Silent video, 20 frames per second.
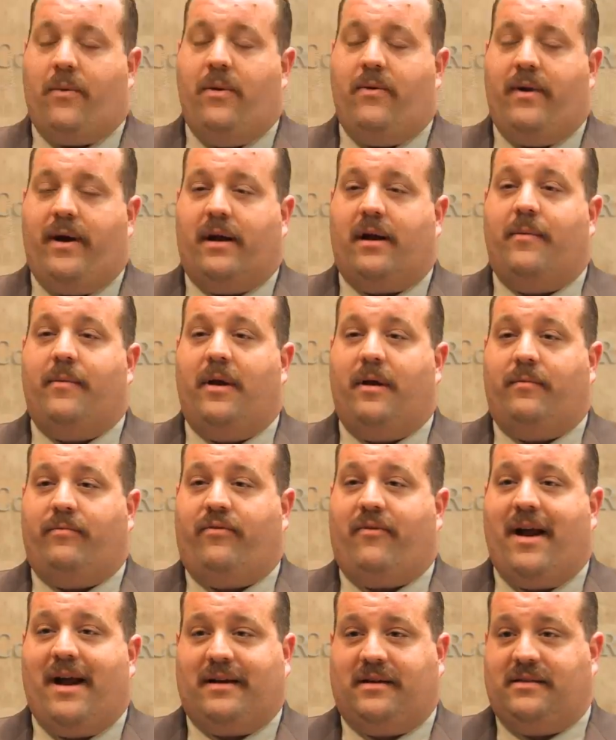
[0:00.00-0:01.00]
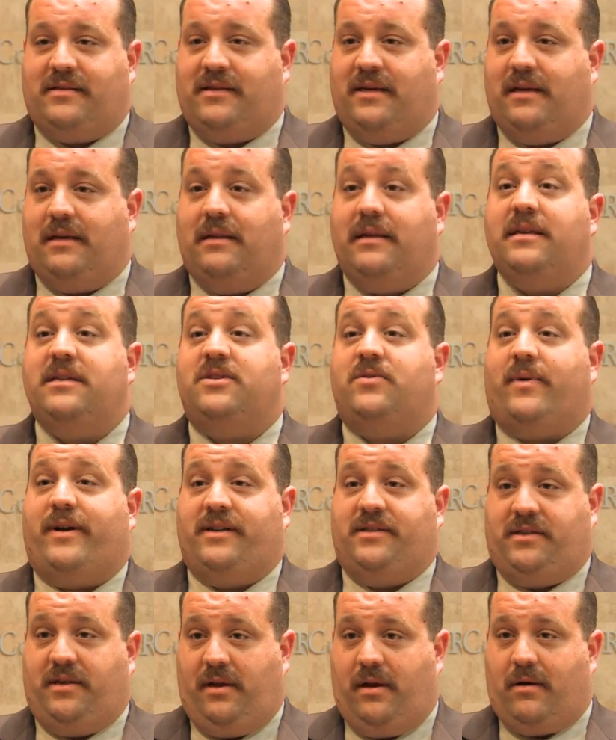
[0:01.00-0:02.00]
We recommend practicing at least
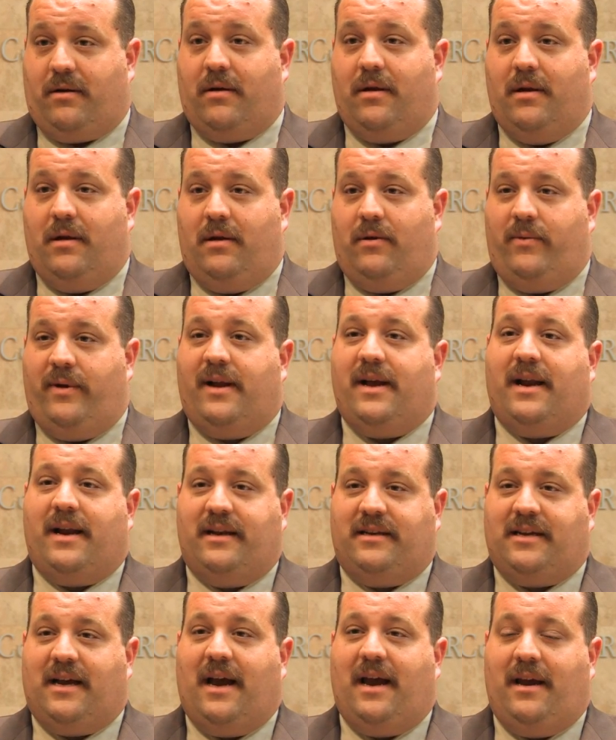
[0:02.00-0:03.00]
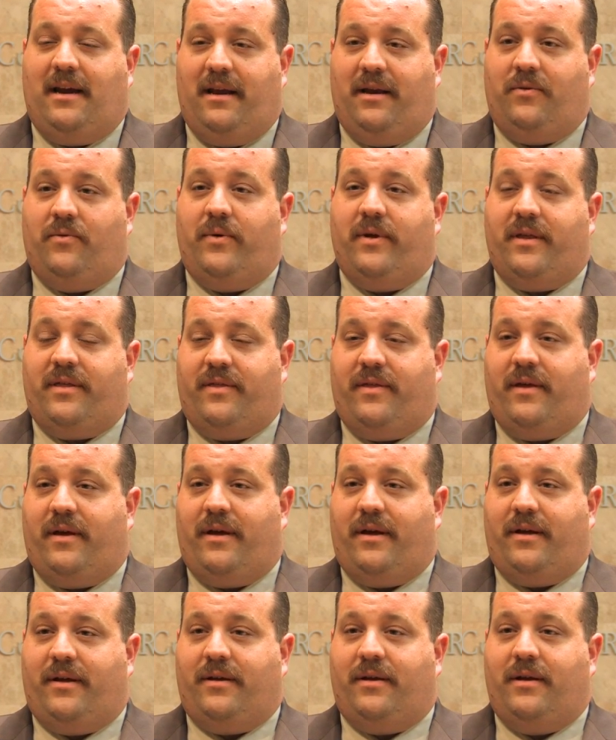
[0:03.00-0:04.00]
twice a year. We kind of tie it in with
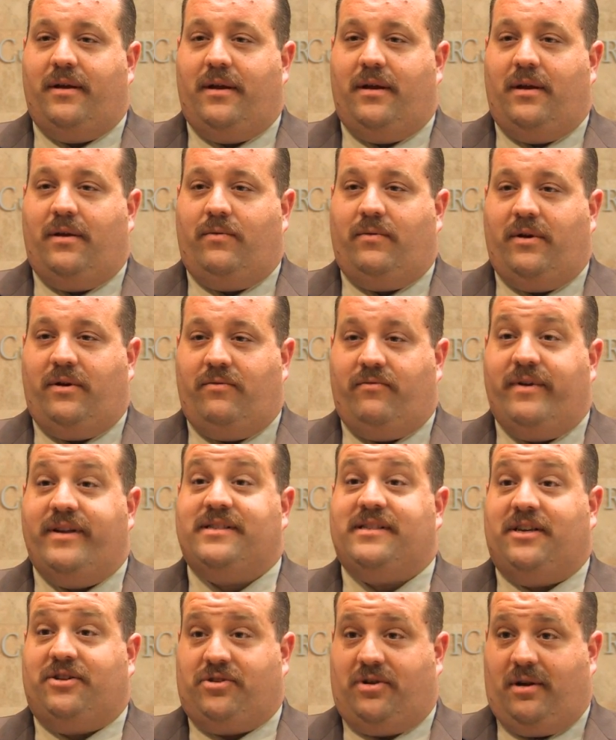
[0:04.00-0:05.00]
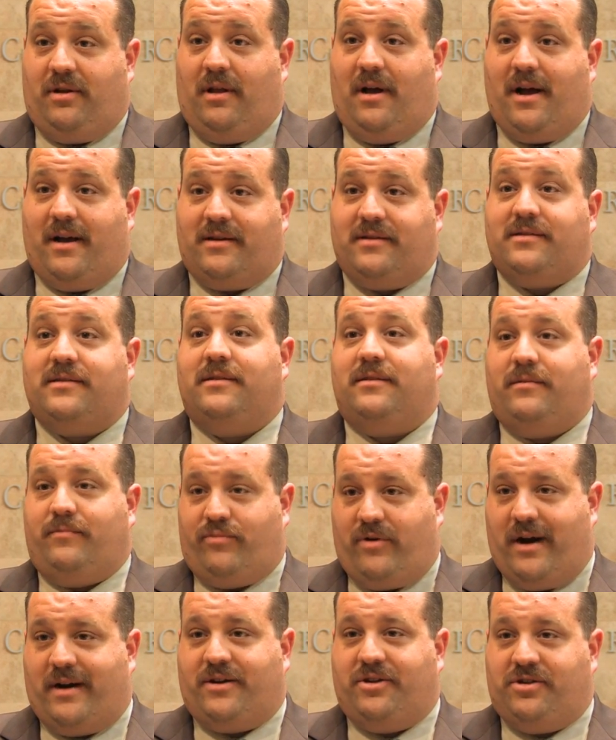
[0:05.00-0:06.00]
uh, when you reset your clocks,
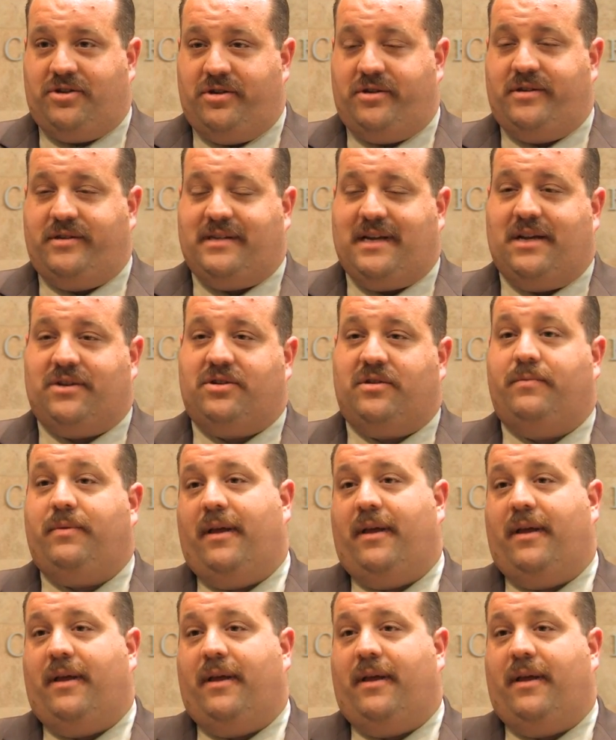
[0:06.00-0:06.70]
practice your disaster